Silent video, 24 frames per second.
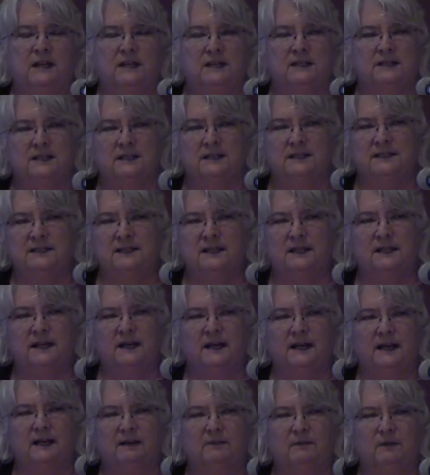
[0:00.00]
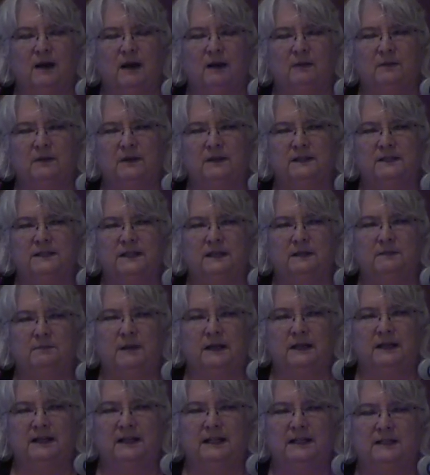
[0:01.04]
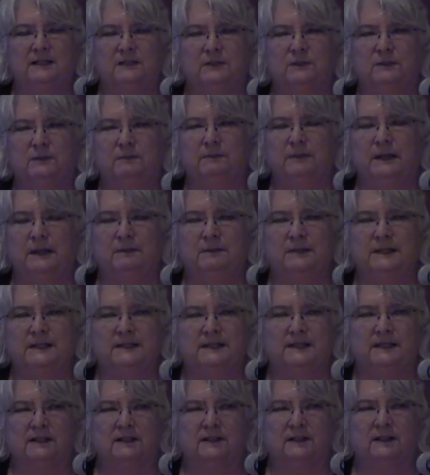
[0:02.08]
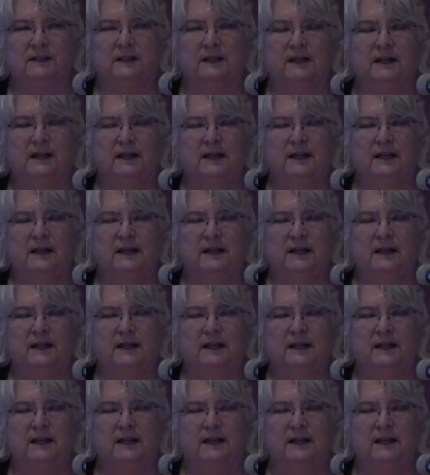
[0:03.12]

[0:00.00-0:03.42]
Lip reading: is, let's say that I want to take my kid to a babysitter,